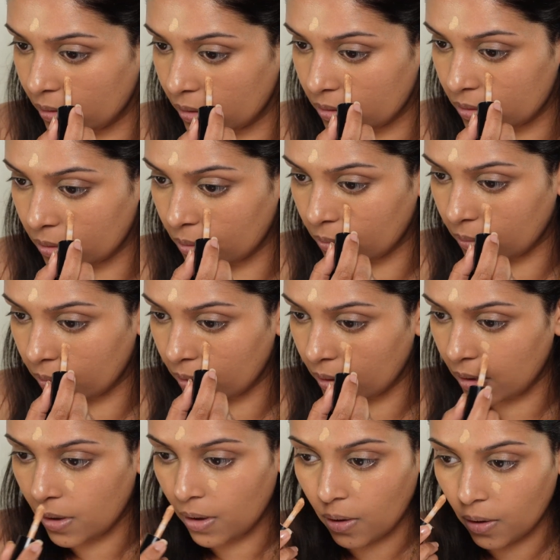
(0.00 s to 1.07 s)
So
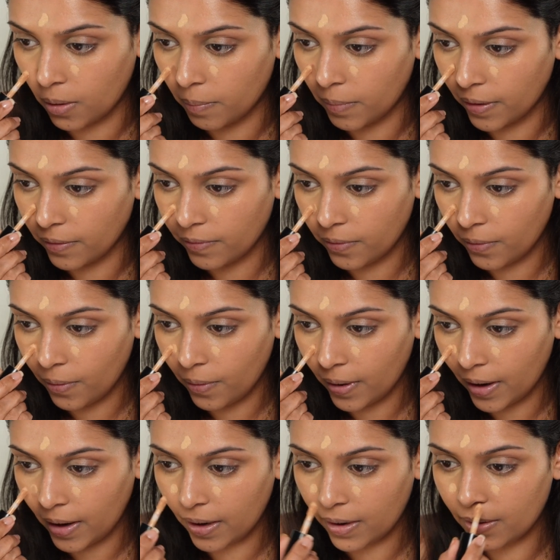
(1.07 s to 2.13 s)
on my
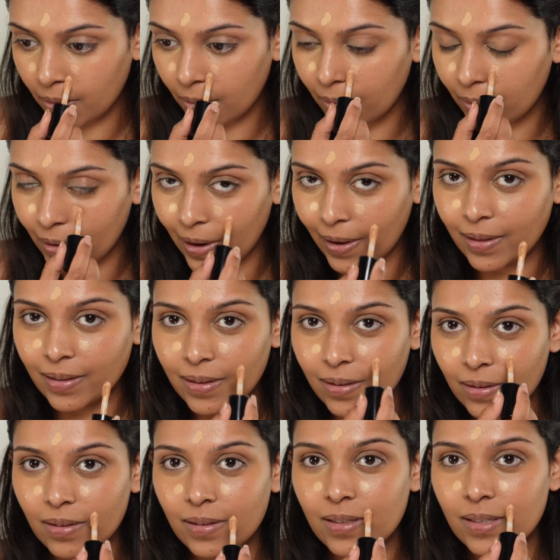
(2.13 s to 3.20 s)
forehead, on like
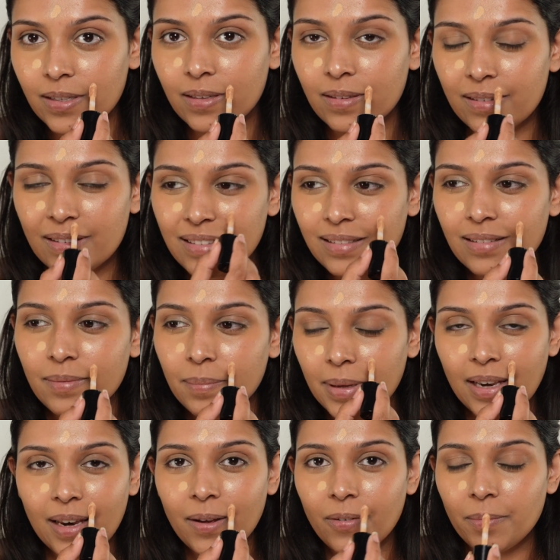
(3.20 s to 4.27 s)
the
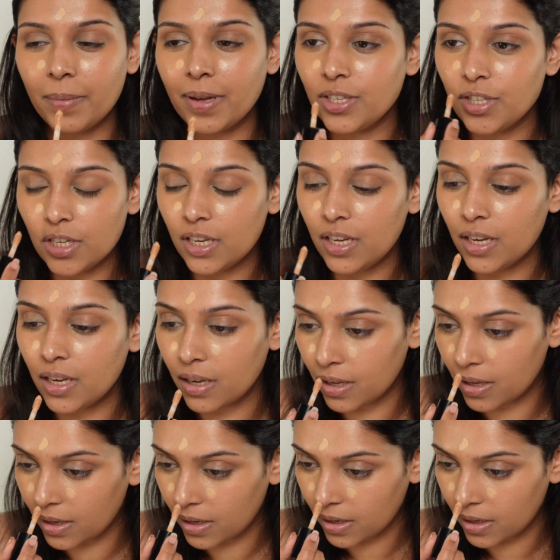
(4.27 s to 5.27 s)
beginning of my cheek,